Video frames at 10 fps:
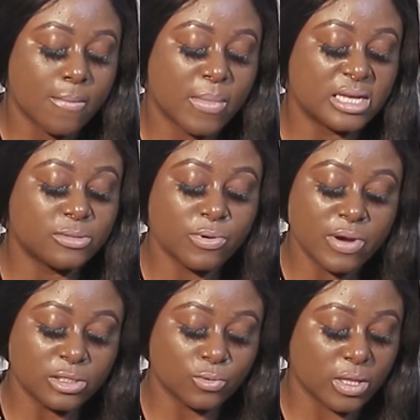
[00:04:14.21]
My
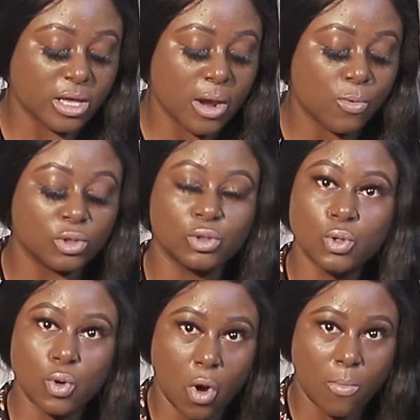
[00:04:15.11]
experience with her was
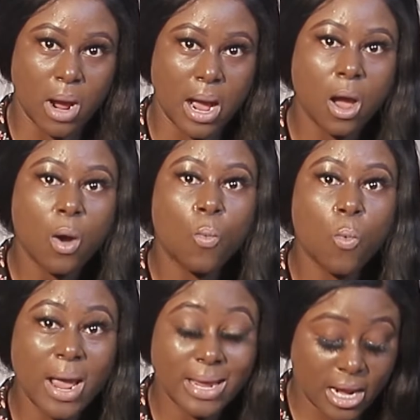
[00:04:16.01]
normal
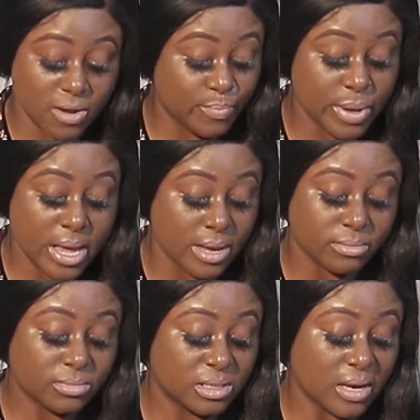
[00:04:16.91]
work and
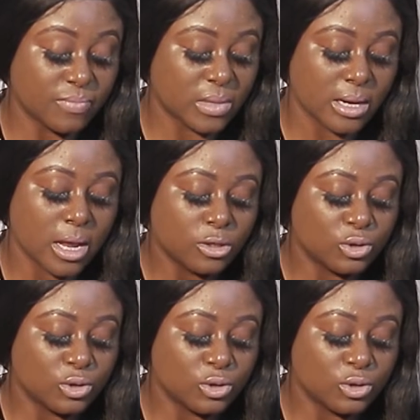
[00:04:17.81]
pay something.